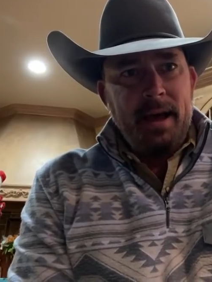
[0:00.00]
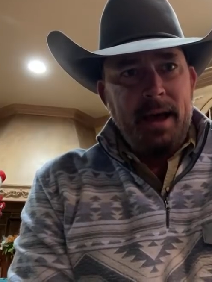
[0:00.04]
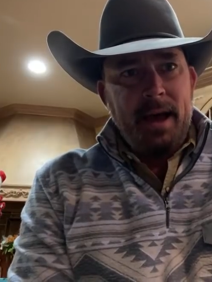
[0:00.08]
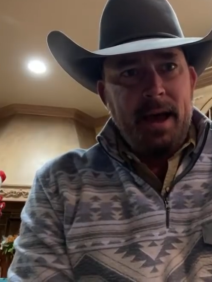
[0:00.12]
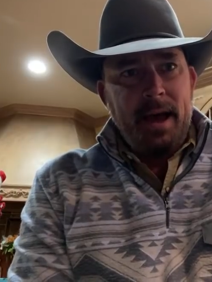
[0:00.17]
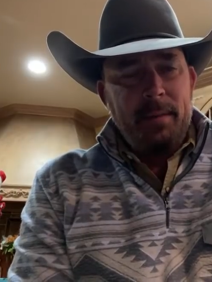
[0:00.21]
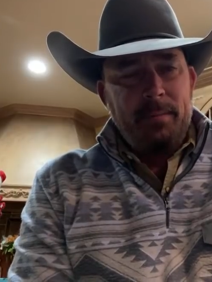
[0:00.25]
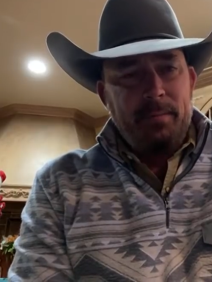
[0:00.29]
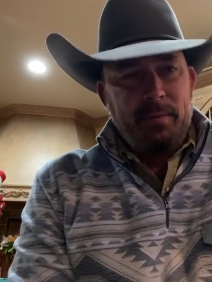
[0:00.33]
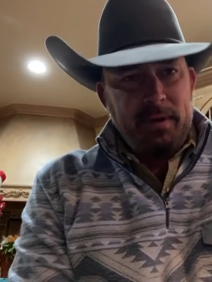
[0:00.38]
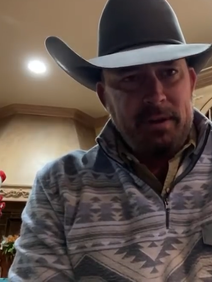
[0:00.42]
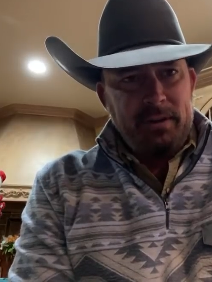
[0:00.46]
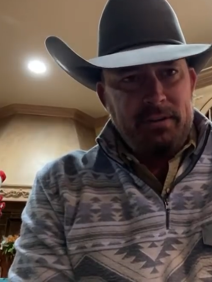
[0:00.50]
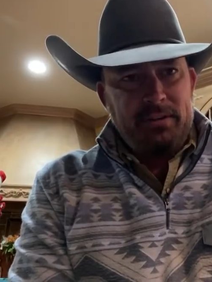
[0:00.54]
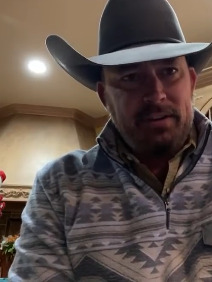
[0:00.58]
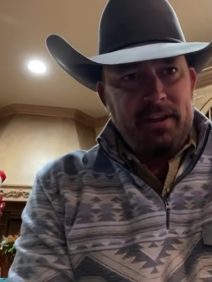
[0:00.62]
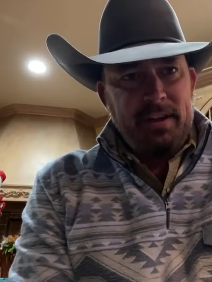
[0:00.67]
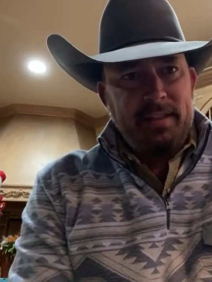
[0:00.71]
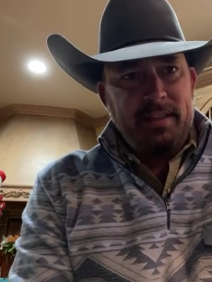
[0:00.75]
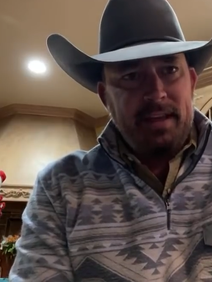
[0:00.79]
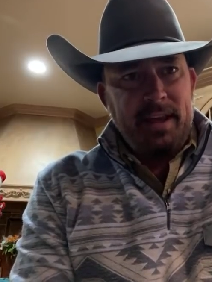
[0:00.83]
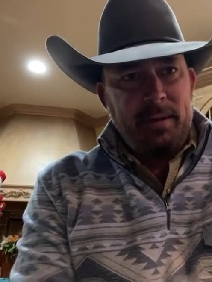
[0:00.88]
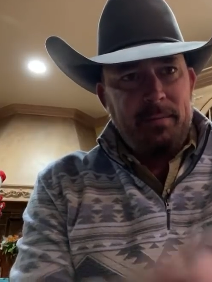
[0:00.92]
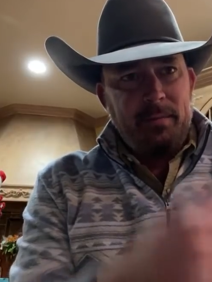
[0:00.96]
I
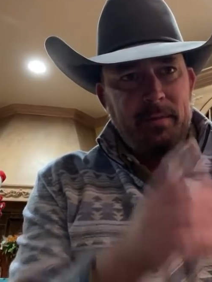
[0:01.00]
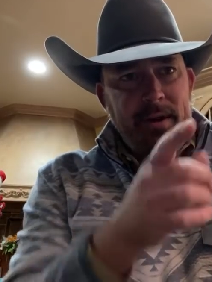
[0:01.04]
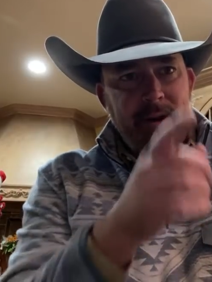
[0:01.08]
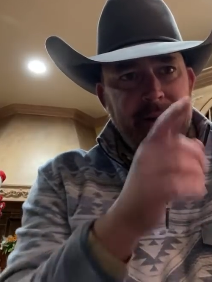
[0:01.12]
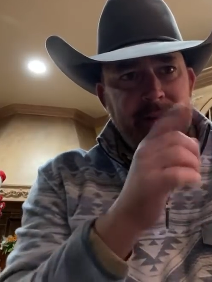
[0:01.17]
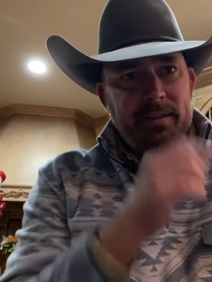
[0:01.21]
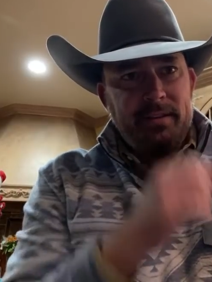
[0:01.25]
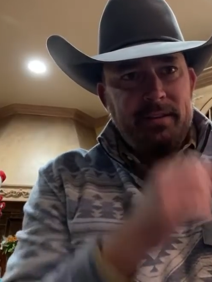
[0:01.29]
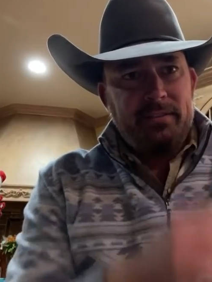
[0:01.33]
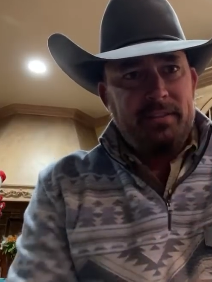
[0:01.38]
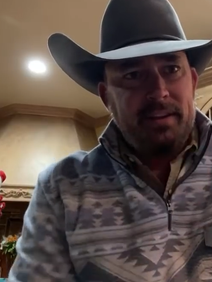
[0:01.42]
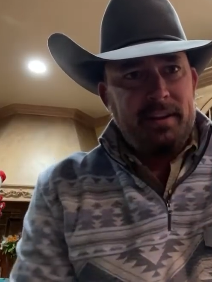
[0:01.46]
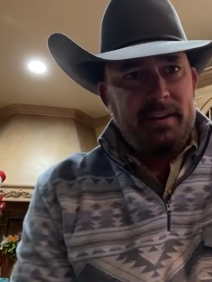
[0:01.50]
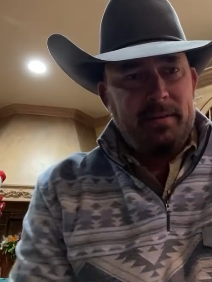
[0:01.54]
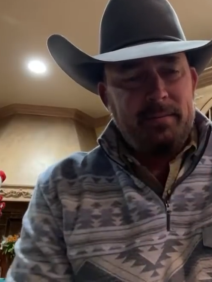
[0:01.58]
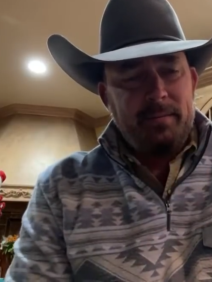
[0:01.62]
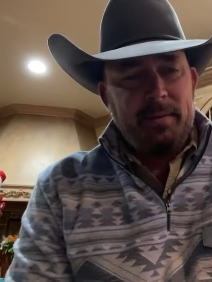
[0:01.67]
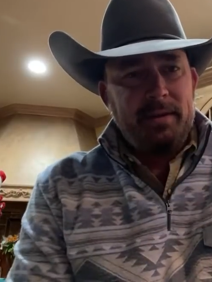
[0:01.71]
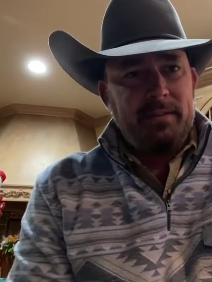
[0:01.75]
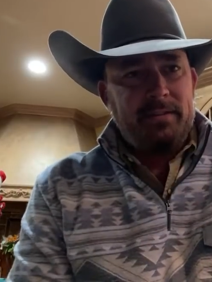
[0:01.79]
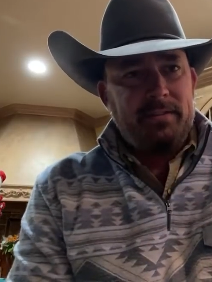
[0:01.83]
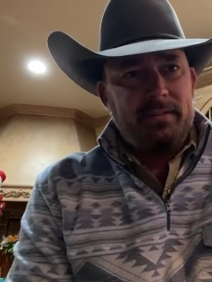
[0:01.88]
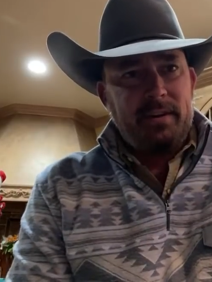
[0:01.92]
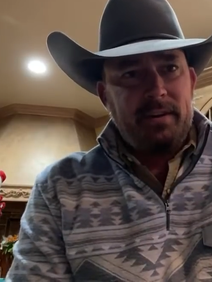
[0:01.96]
appreciate that. I'm reading the
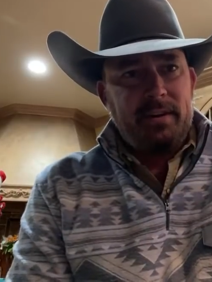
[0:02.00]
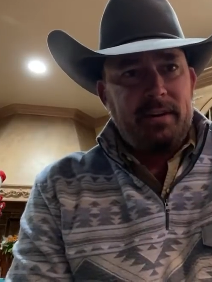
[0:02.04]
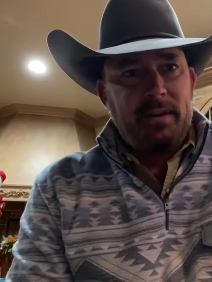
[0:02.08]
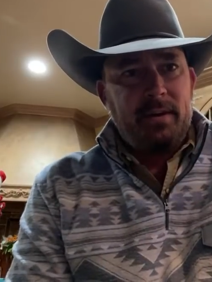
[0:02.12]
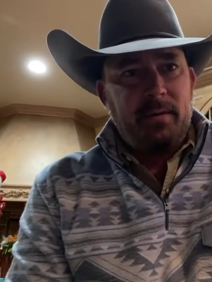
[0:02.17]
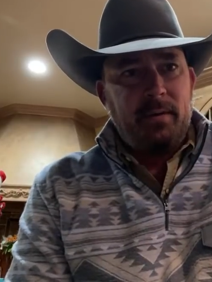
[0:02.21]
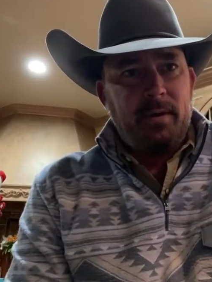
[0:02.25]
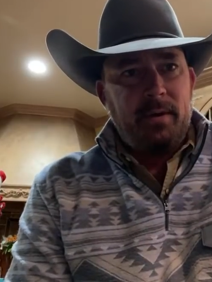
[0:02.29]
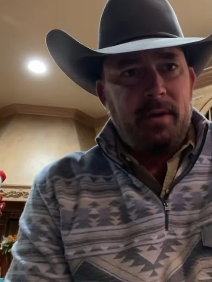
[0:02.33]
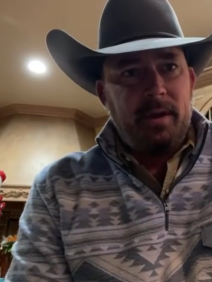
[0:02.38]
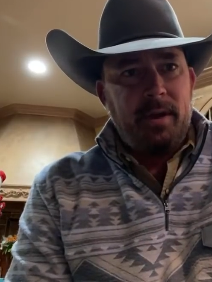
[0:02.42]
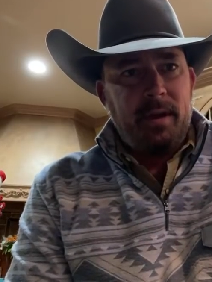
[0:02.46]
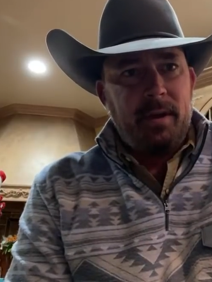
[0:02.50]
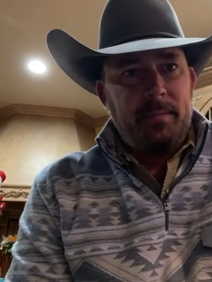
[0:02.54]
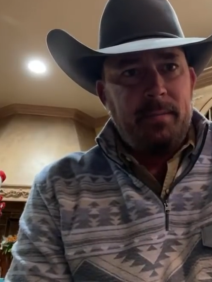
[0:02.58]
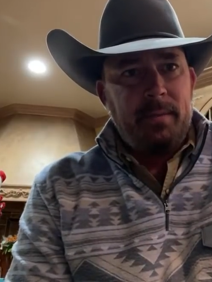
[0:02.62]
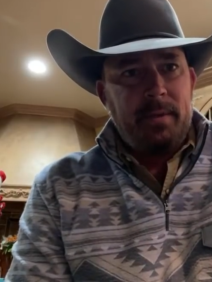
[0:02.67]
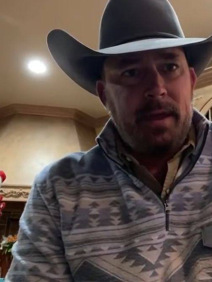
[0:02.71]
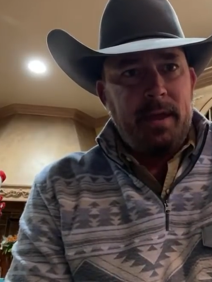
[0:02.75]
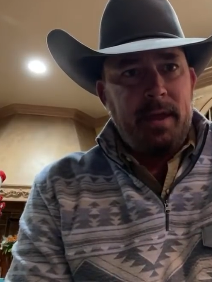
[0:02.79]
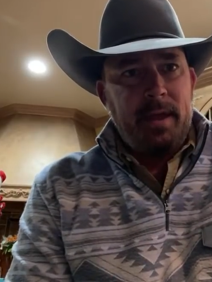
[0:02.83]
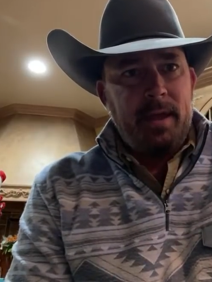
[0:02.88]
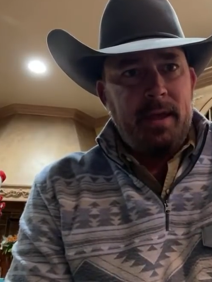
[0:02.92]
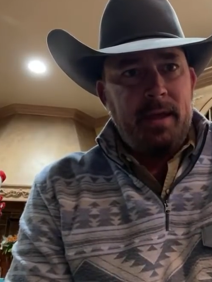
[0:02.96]
sentiments that are going
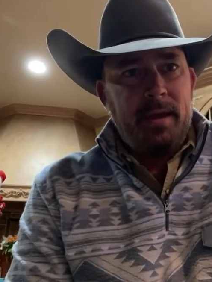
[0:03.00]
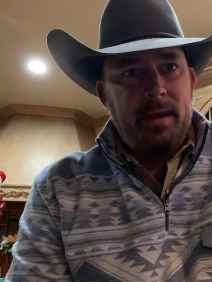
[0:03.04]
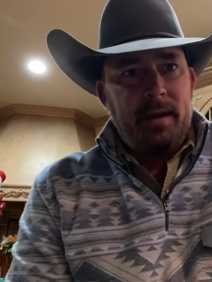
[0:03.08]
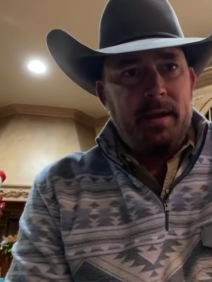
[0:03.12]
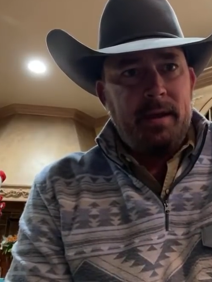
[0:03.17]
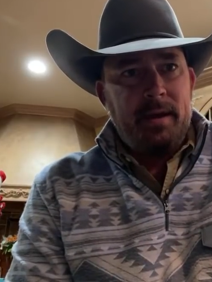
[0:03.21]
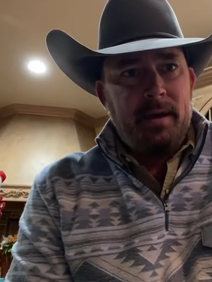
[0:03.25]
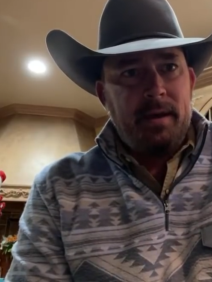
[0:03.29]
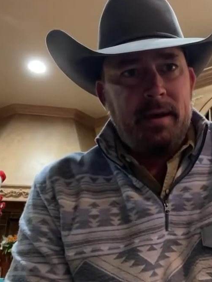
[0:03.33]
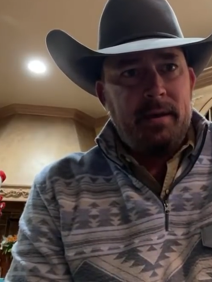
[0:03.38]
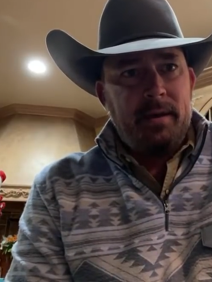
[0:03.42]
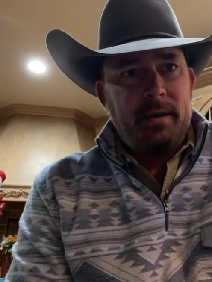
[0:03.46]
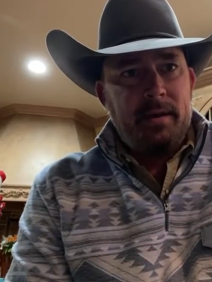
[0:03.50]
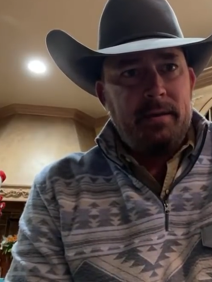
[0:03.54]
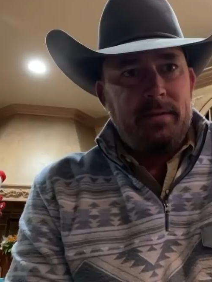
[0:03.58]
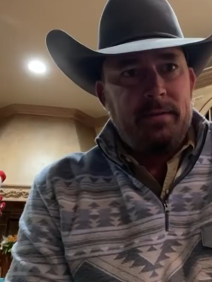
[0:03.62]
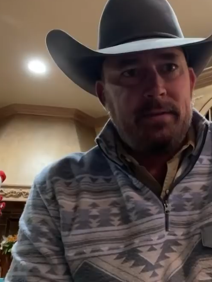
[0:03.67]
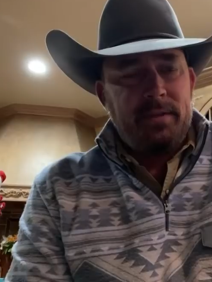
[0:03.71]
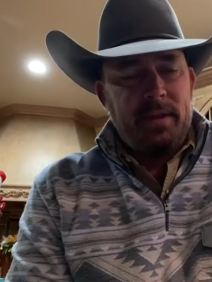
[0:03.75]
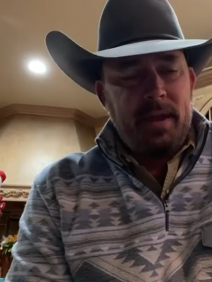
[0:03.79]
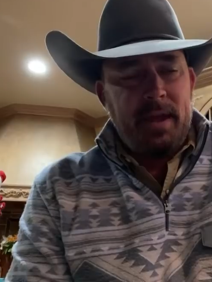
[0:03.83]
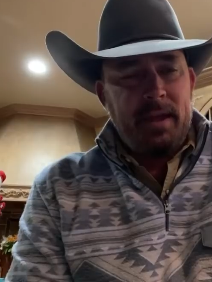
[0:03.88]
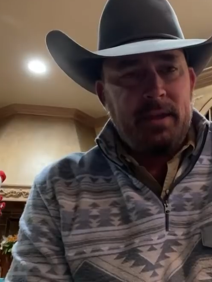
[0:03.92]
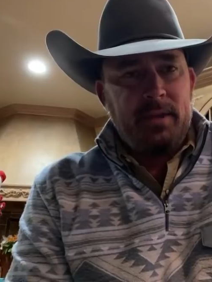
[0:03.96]
up. And uh,
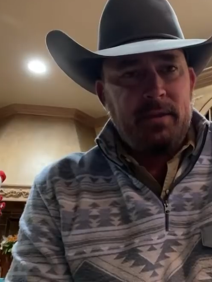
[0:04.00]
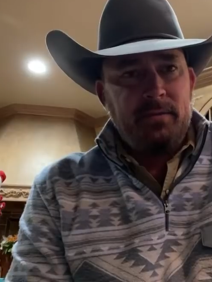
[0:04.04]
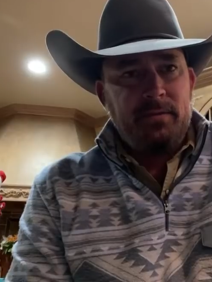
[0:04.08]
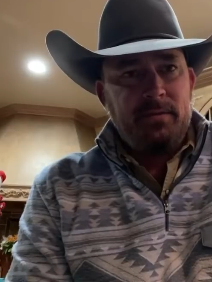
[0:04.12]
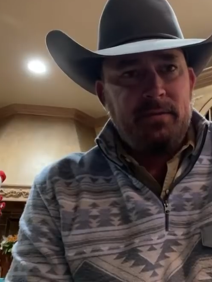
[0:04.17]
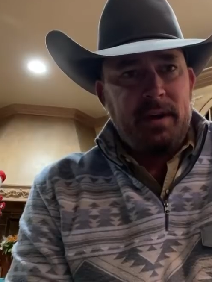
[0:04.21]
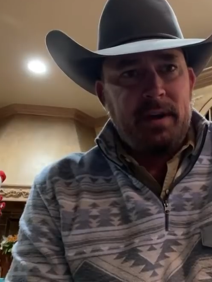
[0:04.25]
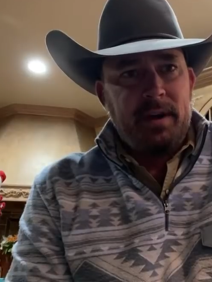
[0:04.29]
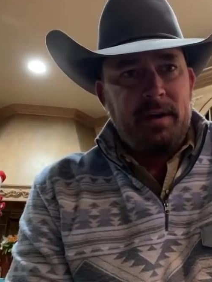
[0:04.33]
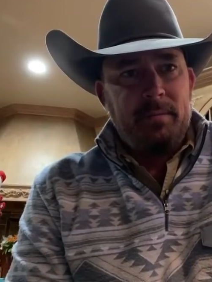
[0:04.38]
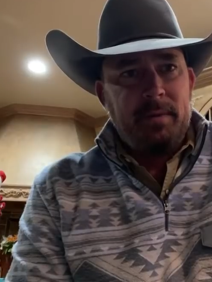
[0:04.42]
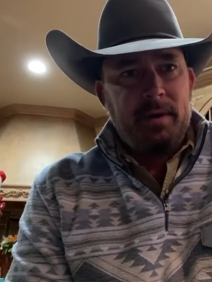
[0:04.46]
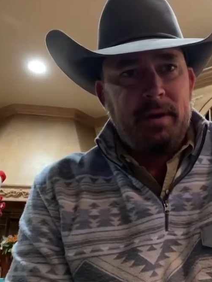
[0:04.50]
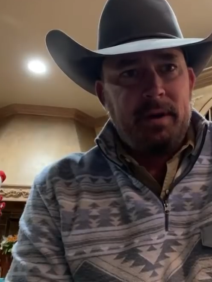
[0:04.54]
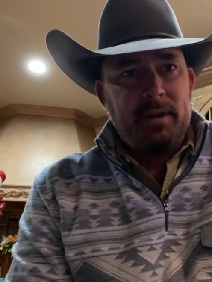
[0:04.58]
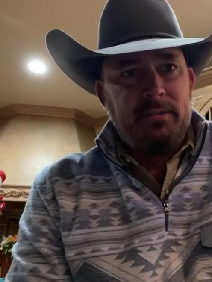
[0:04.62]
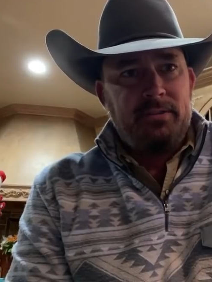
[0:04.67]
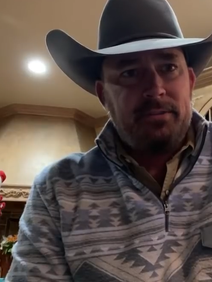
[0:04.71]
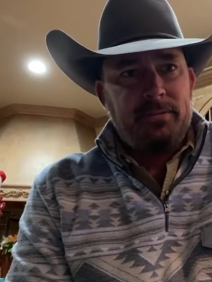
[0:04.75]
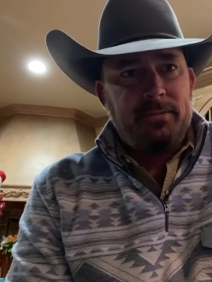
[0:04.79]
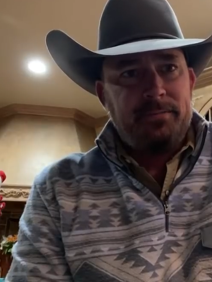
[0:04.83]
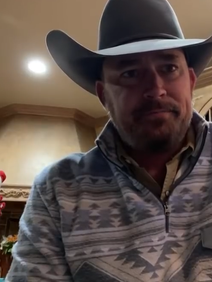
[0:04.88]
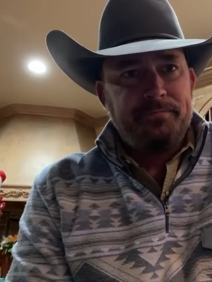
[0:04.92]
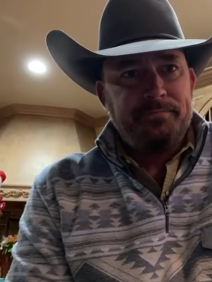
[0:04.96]
thank you very
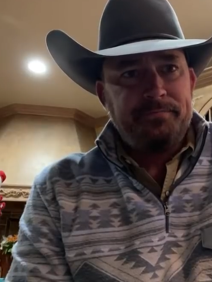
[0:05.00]
much